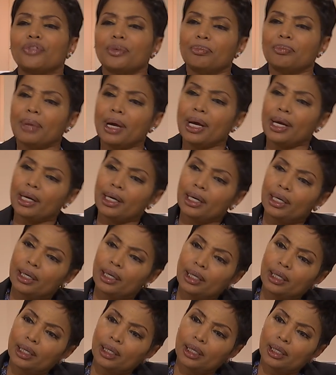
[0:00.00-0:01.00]
from me?
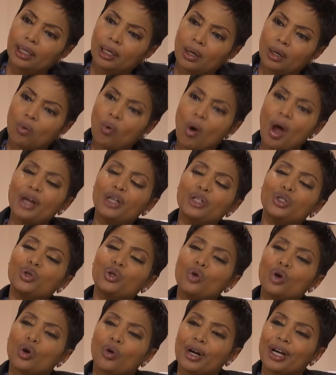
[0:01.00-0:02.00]
Why did
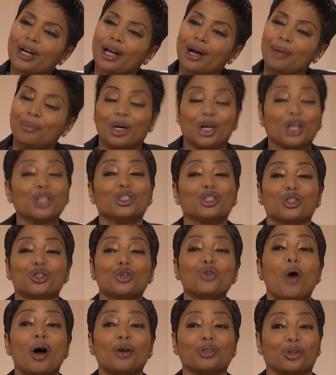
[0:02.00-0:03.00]
you agree to come here? Because you
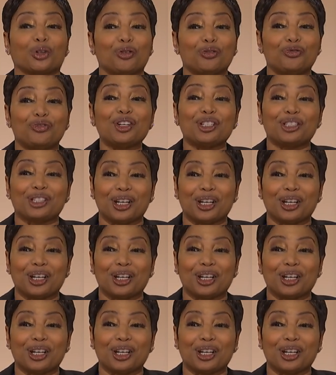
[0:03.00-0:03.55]
knew I was going to fuss